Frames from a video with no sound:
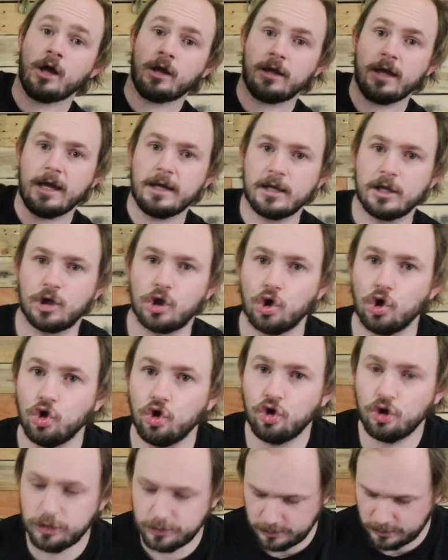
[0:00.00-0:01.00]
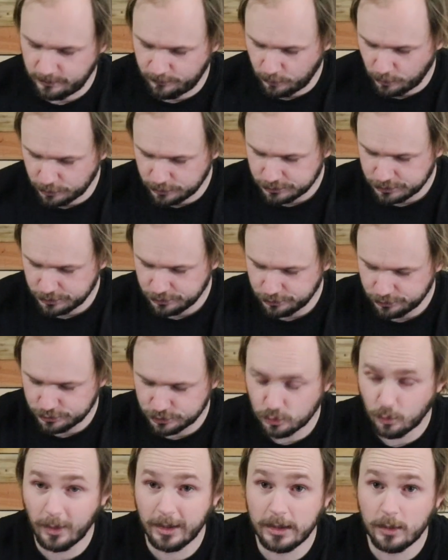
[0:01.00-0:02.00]
Gagagoon, Pontoon
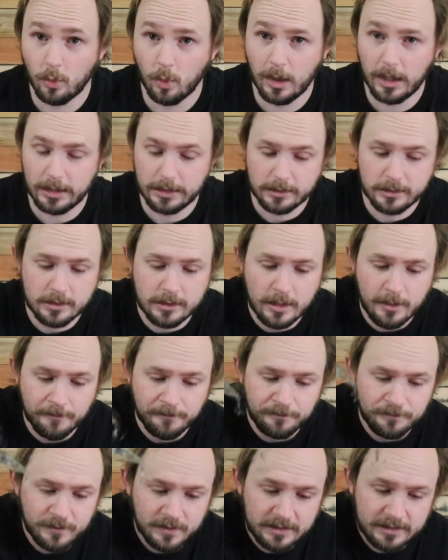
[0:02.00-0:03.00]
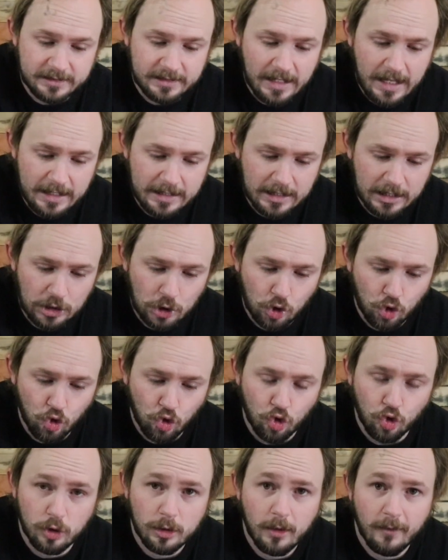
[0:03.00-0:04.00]
21
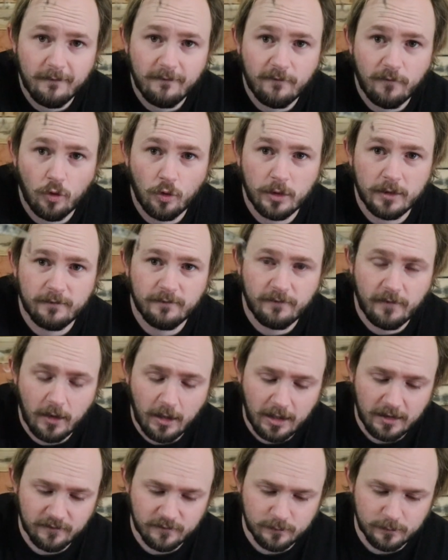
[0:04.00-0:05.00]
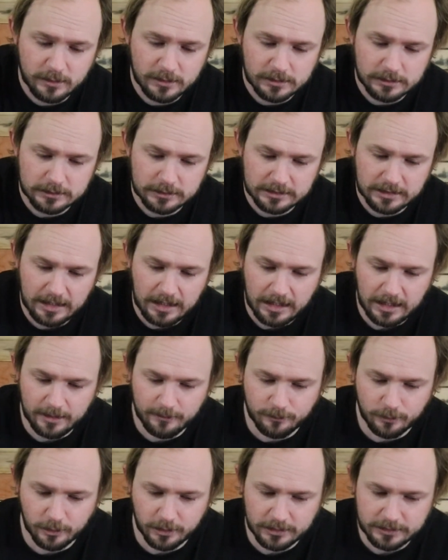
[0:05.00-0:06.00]
Gagagoon, a 45mm little
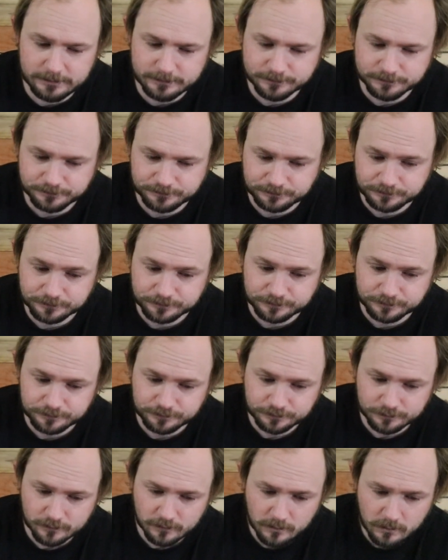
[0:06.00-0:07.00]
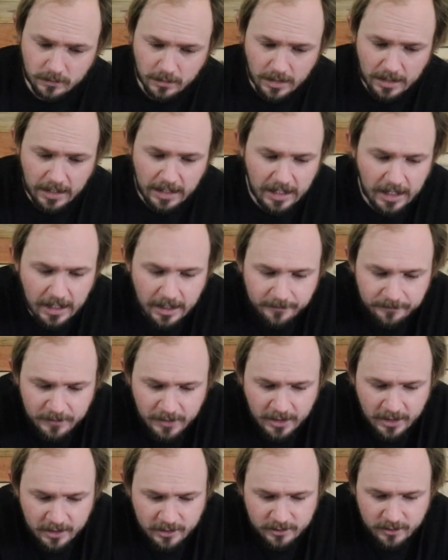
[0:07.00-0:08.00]
hard body. The
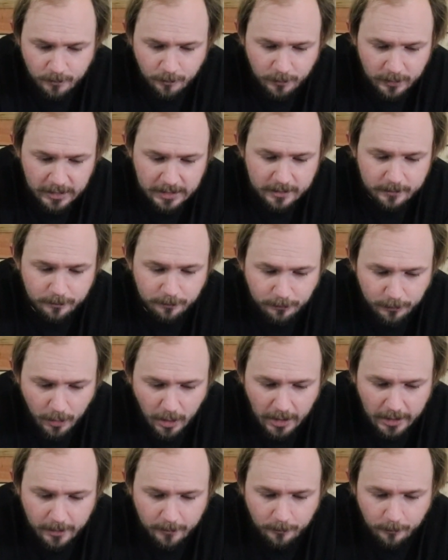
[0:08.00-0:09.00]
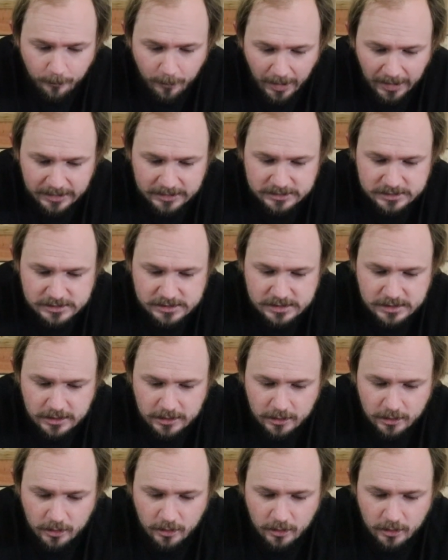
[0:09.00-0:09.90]
Big Bite Baits